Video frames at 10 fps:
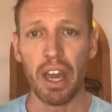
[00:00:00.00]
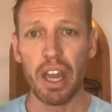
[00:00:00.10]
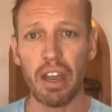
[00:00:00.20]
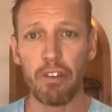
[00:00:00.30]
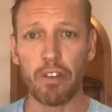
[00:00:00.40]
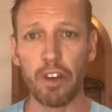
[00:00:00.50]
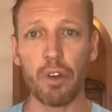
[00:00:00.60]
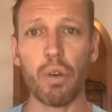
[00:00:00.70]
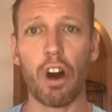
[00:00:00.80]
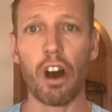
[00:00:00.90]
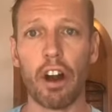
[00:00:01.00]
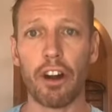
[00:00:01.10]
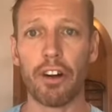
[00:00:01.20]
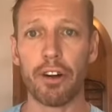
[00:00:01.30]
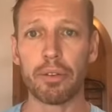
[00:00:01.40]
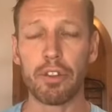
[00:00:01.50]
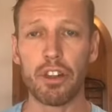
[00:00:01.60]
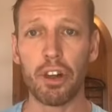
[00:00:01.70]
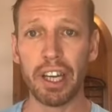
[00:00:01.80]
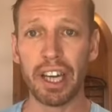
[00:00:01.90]
if you are
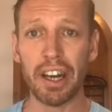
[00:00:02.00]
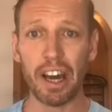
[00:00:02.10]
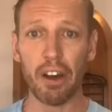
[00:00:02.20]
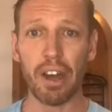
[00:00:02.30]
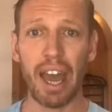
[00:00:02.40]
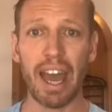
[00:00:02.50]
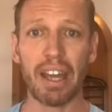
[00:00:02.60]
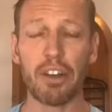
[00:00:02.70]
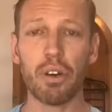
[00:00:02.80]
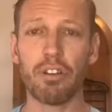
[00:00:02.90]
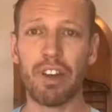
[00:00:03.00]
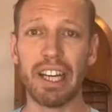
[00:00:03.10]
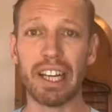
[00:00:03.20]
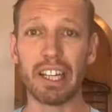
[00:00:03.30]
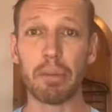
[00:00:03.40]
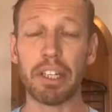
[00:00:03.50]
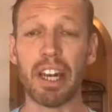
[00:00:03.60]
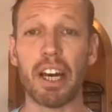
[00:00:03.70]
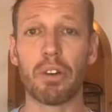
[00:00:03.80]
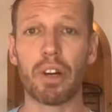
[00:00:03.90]
tuning in now and you are feeling a little bit
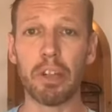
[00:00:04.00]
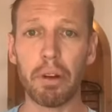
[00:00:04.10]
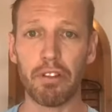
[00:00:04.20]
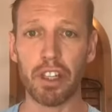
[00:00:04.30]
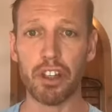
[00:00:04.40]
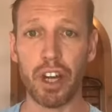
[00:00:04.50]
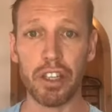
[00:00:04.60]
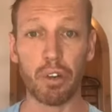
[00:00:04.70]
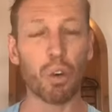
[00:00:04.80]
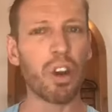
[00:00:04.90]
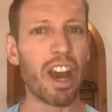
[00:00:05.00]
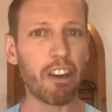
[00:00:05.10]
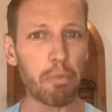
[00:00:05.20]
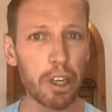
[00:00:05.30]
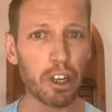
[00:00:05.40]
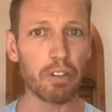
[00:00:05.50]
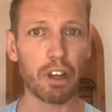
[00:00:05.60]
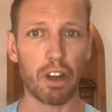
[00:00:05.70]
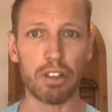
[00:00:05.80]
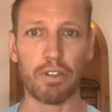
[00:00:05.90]
down or a little bit frustrated, or you have been over the
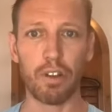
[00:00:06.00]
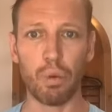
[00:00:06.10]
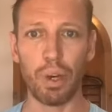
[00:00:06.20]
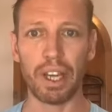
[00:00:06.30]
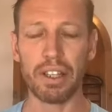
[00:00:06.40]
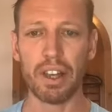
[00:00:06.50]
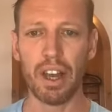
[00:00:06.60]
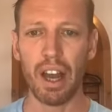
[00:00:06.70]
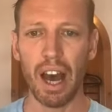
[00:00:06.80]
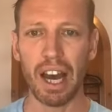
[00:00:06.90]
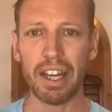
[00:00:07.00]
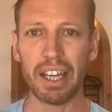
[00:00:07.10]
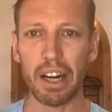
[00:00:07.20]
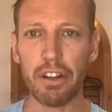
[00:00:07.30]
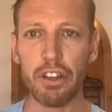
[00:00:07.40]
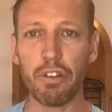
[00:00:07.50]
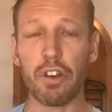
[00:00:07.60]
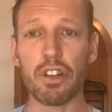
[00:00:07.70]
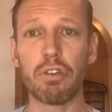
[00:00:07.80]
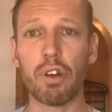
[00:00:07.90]
last few weeks, I'd encourage you
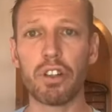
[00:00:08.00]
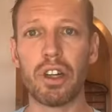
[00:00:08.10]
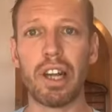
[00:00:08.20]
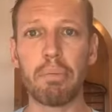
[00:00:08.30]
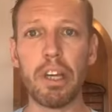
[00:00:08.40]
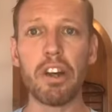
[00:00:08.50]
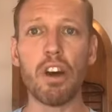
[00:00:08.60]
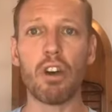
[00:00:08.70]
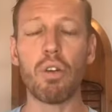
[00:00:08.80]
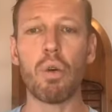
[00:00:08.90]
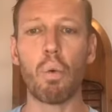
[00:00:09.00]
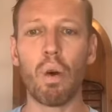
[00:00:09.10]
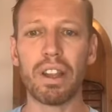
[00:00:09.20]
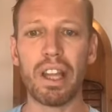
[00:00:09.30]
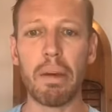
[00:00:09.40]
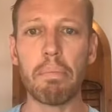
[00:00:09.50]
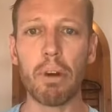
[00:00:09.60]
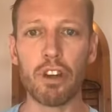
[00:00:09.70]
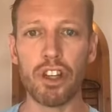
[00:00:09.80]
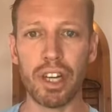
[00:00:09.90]
first of all to let me know what that
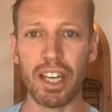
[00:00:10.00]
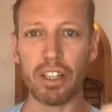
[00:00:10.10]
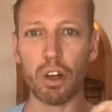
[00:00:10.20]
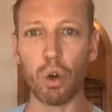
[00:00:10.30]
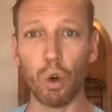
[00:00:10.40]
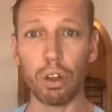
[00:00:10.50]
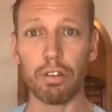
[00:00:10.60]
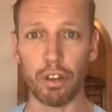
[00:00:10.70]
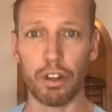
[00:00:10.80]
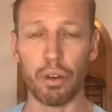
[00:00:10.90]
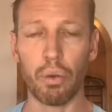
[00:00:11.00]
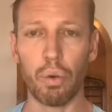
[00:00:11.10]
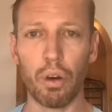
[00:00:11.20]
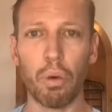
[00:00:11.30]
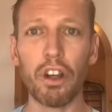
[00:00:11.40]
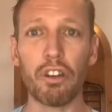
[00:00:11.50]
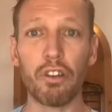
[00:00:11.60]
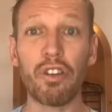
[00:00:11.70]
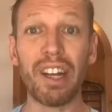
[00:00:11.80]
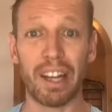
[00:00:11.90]
emotion is called for you. What are you
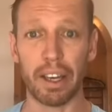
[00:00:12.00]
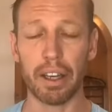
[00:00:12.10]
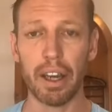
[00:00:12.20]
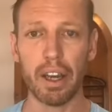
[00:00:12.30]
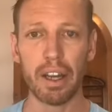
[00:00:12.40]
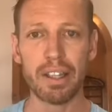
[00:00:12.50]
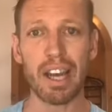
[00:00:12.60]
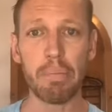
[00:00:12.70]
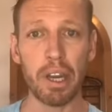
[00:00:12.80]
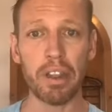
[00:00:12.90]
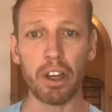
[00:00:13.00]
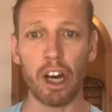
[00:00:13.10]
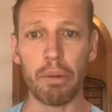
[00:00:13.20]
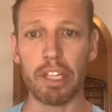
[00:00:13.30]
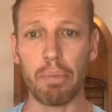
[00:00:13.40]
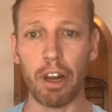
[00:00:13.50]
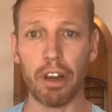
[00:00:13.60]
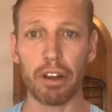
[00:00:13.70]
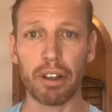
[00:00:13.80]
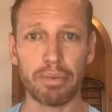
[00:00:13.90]
feeling? Type that in the comments
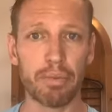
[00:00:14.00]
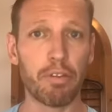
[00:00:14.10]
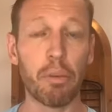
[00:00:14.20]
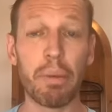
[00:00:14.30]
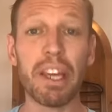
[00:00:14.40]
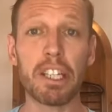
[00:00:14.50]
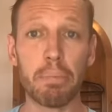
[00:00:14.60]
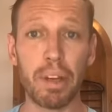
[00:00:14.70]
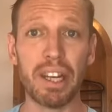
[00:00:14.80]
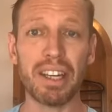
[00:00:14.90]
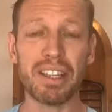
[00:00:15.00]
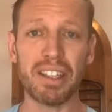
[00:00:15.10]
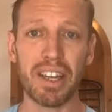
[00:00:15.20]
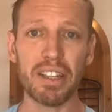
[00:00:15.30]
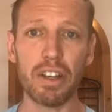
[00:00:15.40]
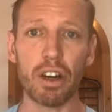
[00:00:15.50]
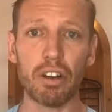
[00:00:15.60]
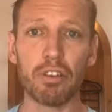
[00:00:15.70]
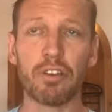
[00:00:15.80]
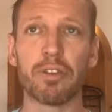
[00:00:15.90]
below. For me, it's been a sense
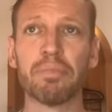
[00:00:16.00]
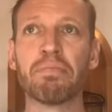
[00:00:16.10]
of,